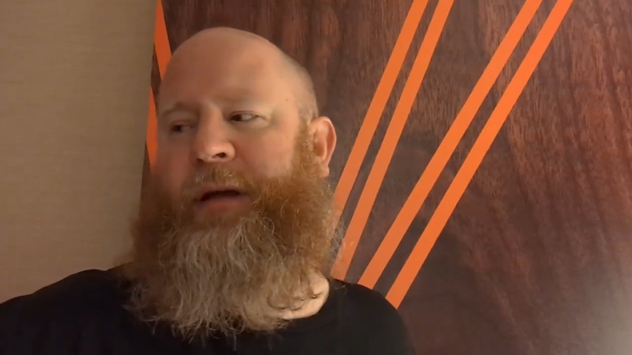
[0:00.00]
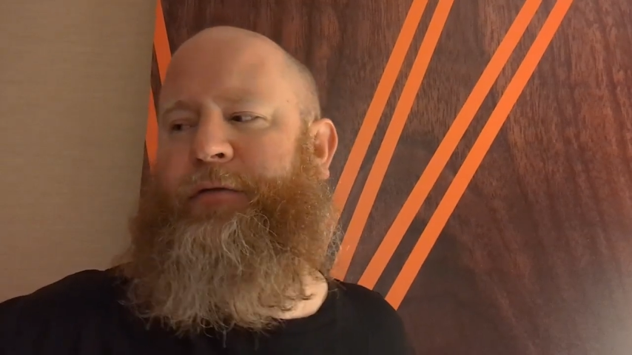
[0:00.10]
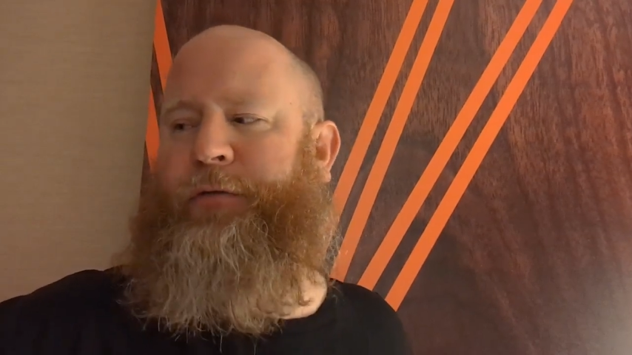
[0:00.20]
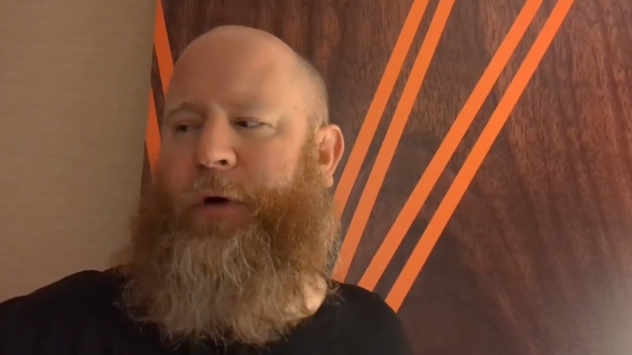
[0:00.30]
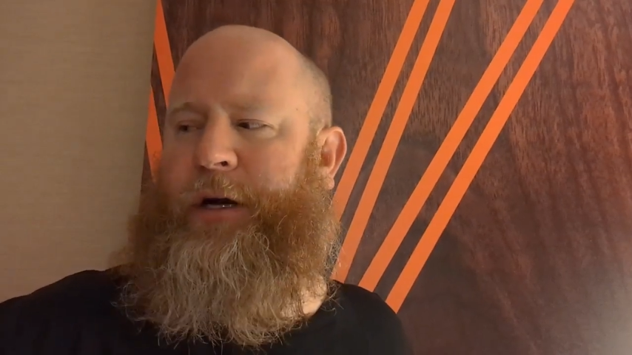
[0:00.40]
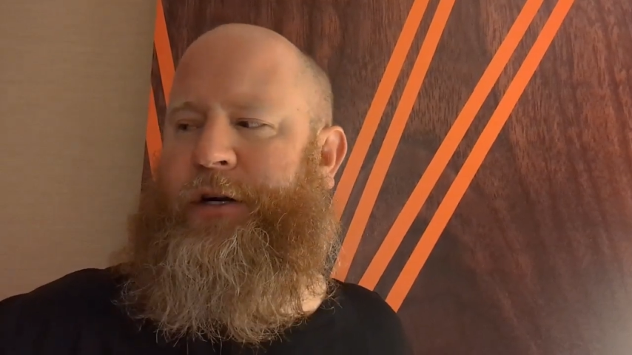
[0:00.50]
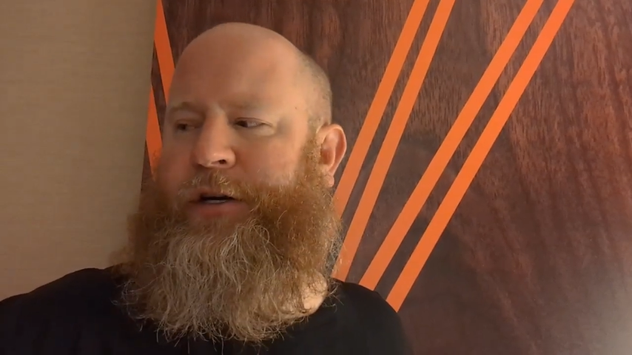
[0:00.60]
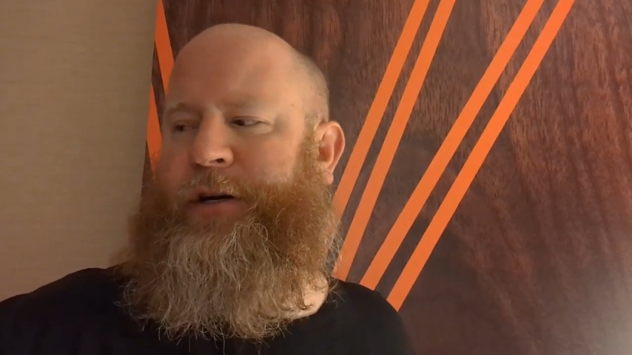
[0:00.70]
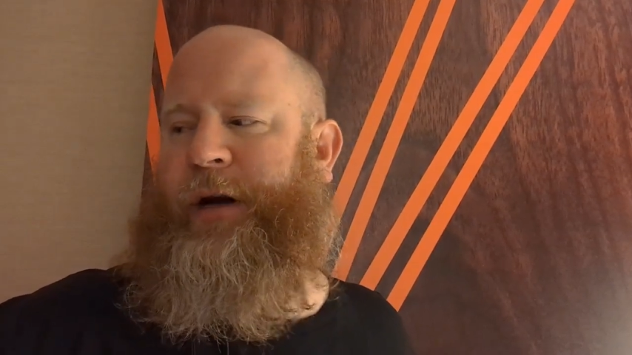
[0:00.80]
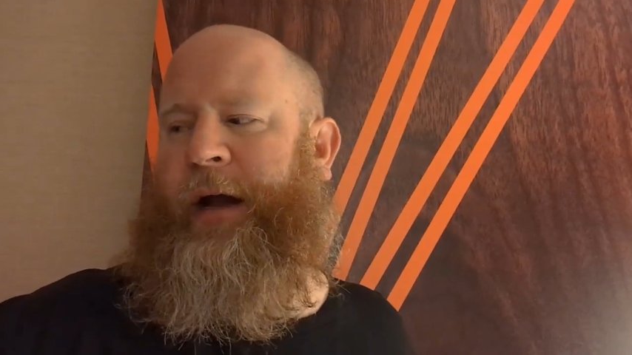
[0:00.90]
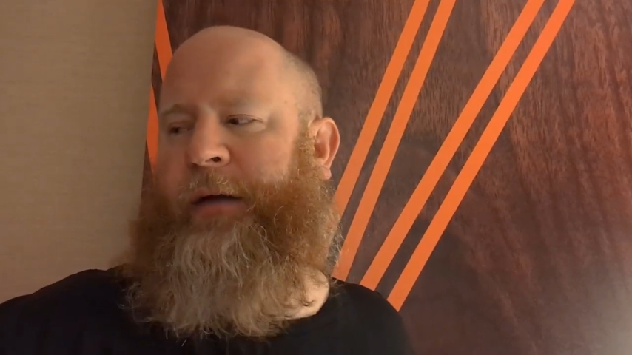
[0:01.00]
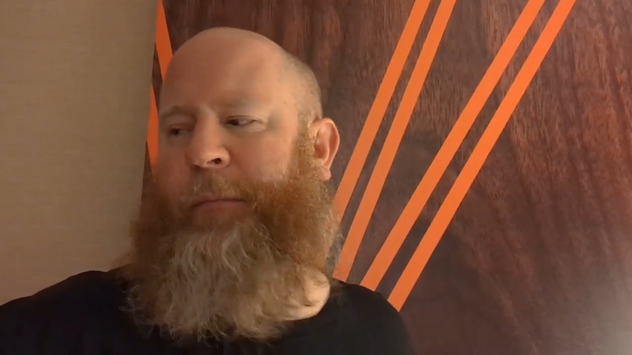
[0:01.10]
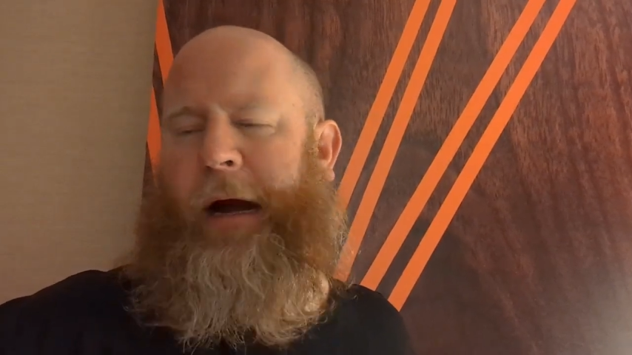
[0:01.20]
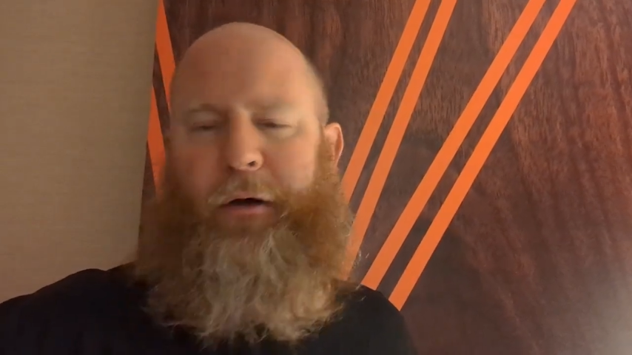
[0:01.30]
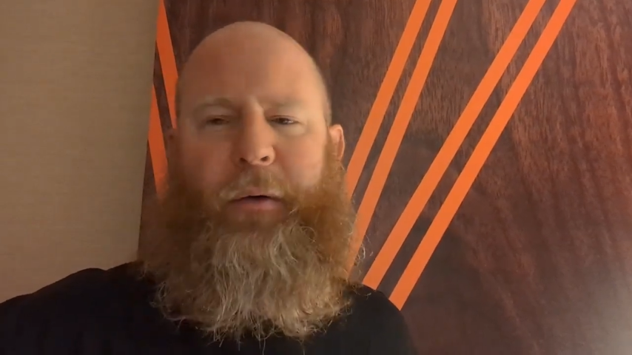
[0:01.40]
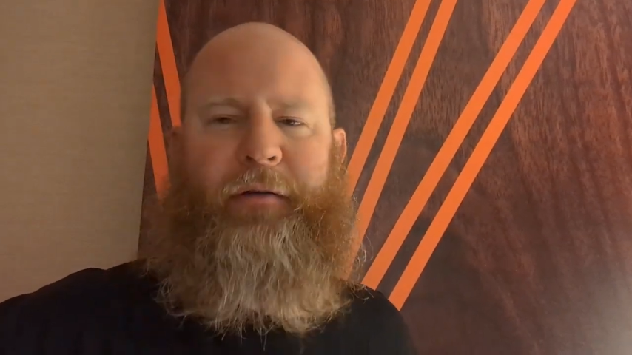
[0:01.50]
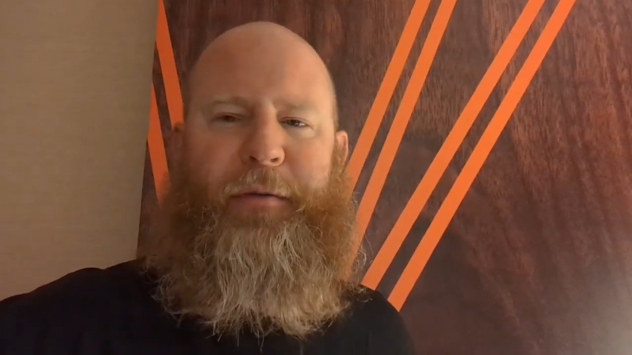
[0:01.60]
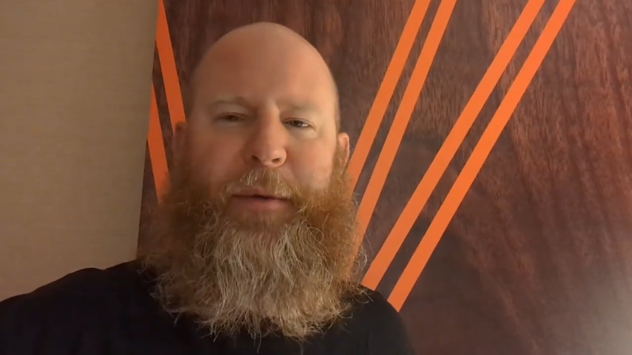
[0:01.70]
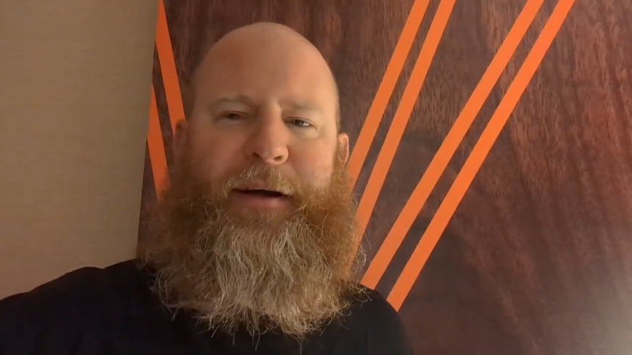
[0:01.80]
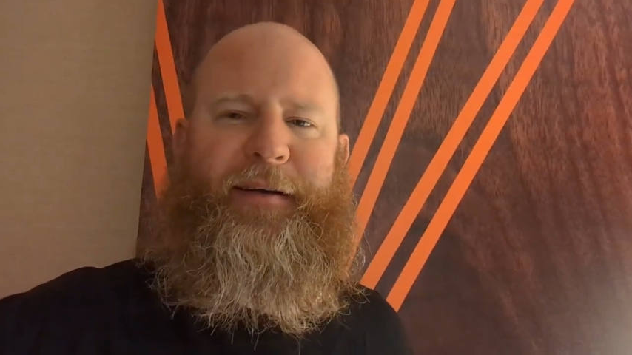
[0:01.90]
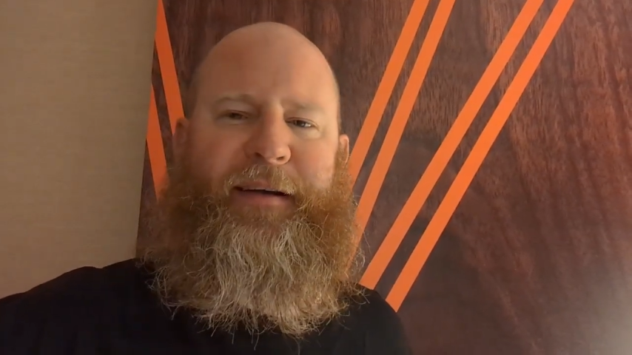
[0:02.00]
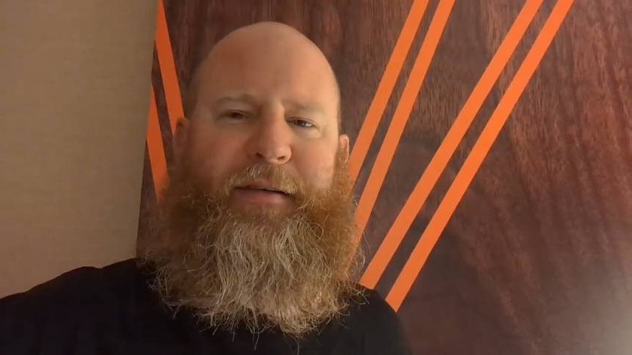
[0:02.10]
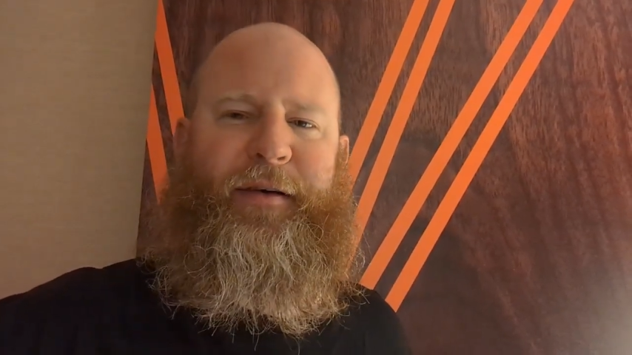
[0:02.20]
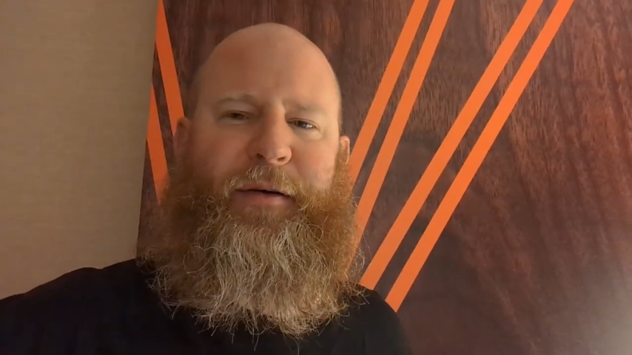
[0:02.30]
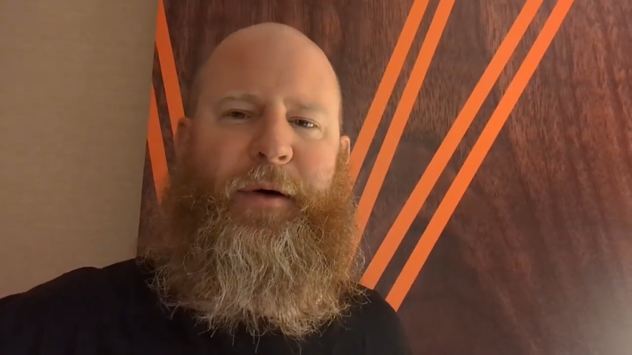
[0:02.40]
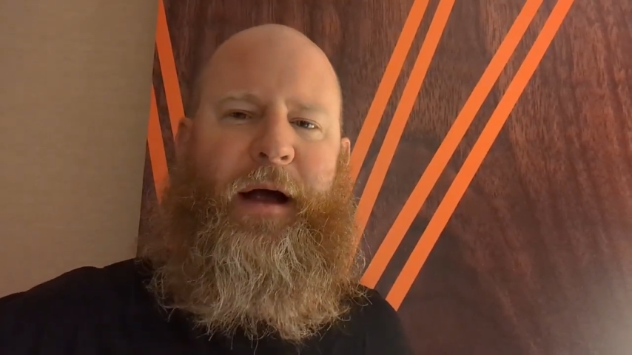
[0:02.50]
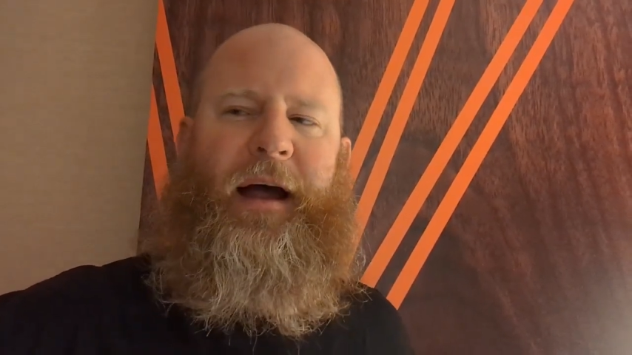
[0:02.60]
fridge, and microwave are plugged into,